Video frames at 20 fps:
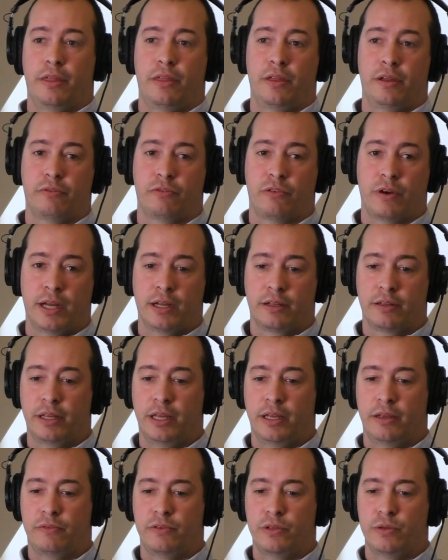I think,
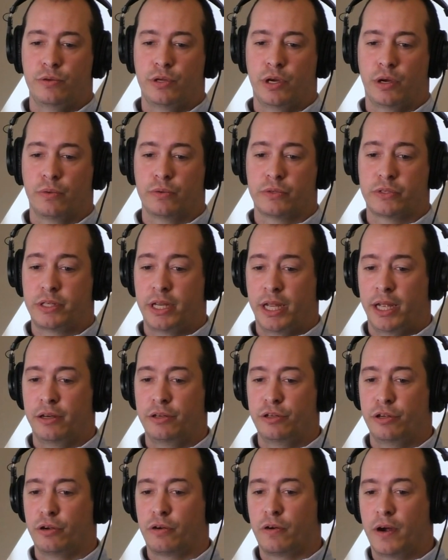frankly, if you don't
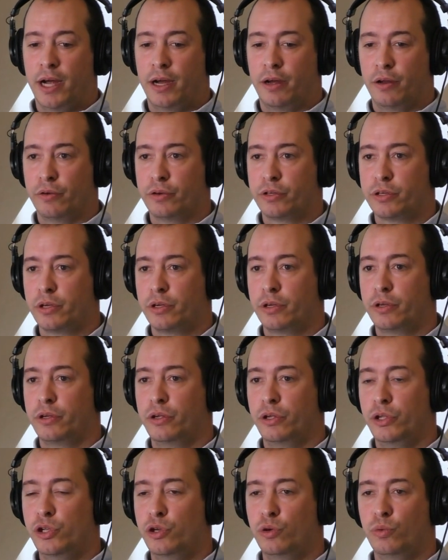stand your ground,
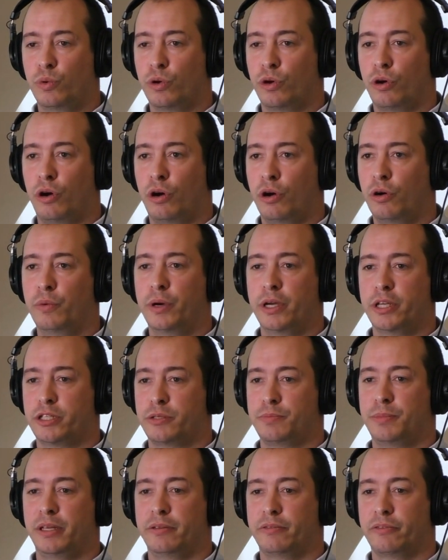you will
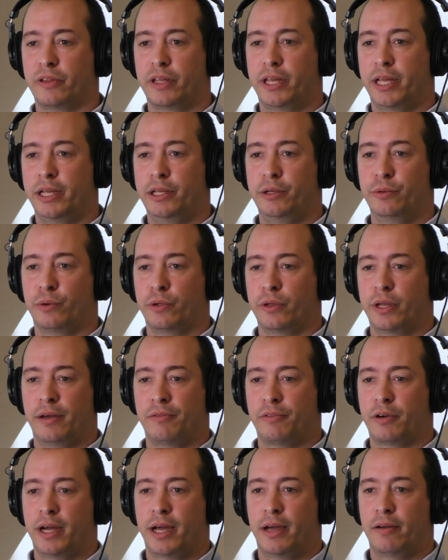always be fleeing. You will
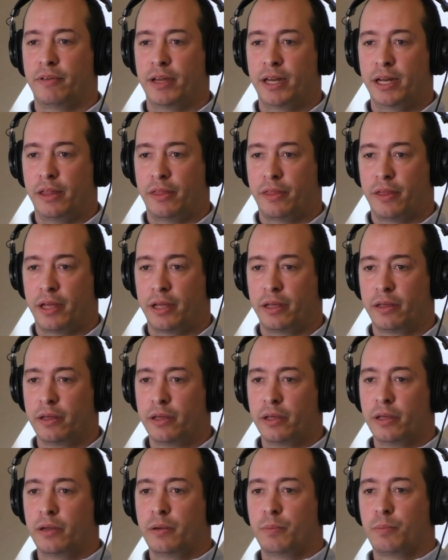never have anything.
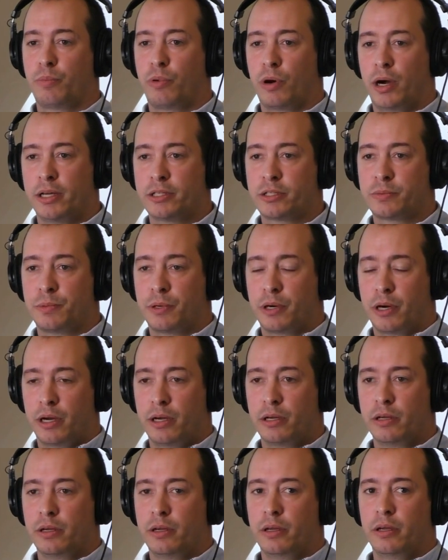
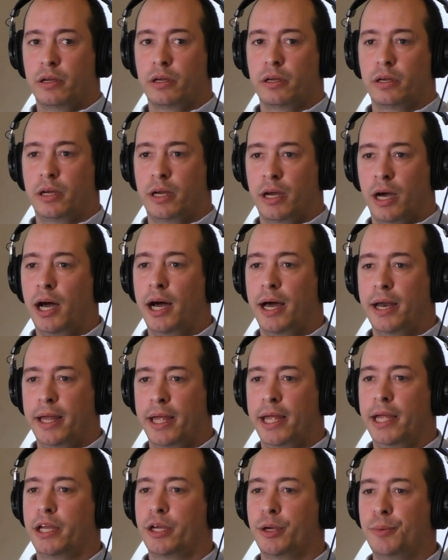Prospera got
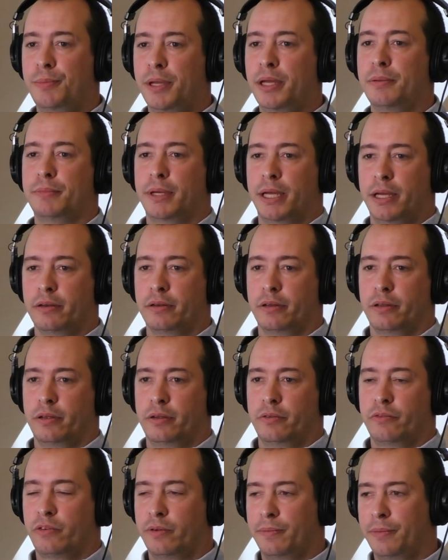a commitment
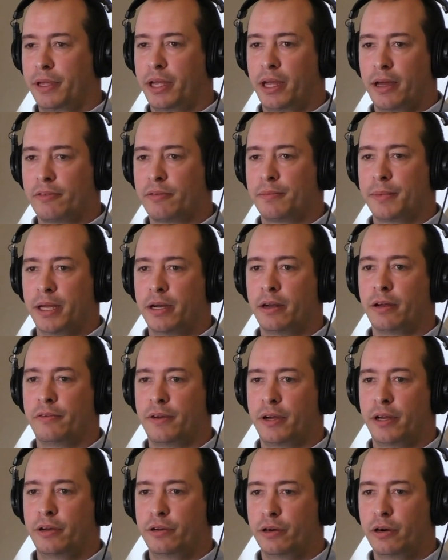from the government of
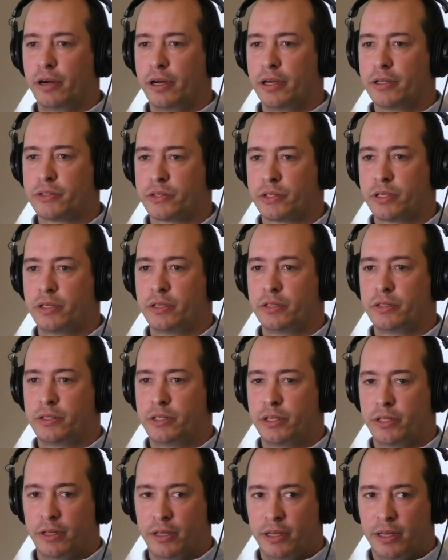Honduras
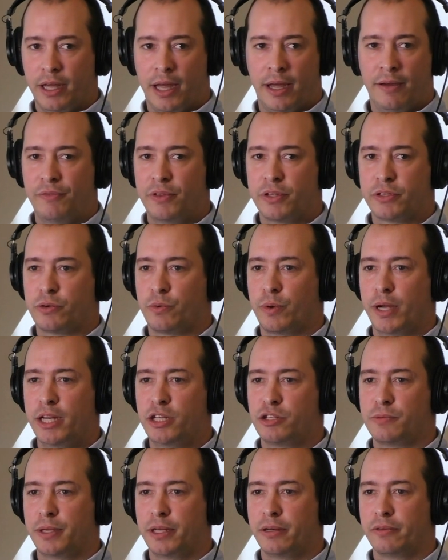to have this
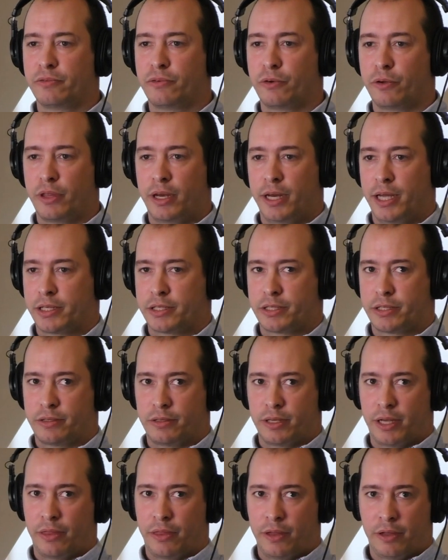arrangement for the
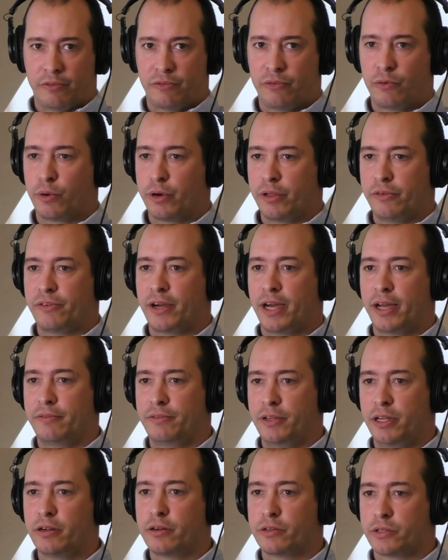next, I think,
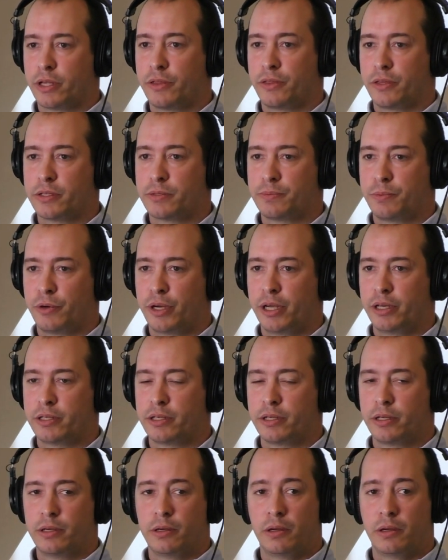45 years at this point.